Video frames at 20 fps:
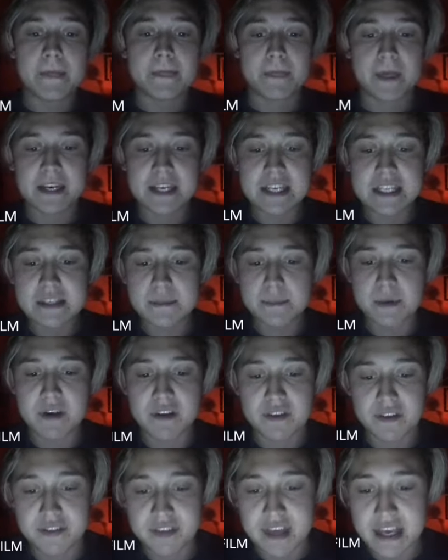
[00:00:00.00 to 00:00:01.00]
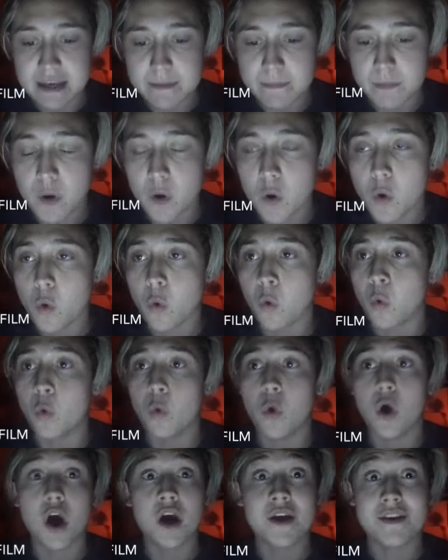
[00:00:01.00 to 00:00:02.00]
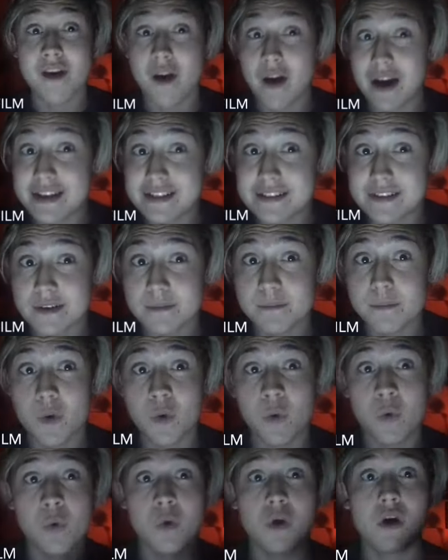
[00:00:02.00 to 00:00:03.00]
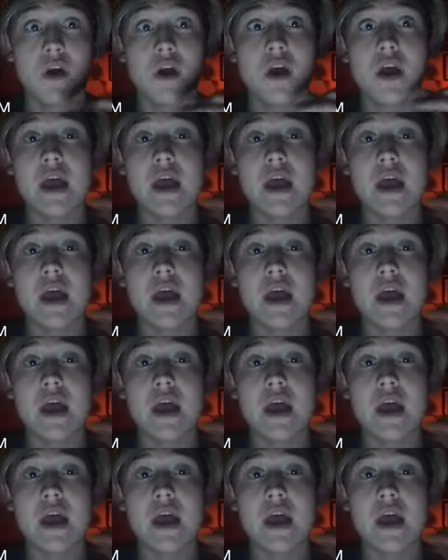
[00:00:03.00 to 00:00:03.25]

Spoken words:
they need to be a theme or an item or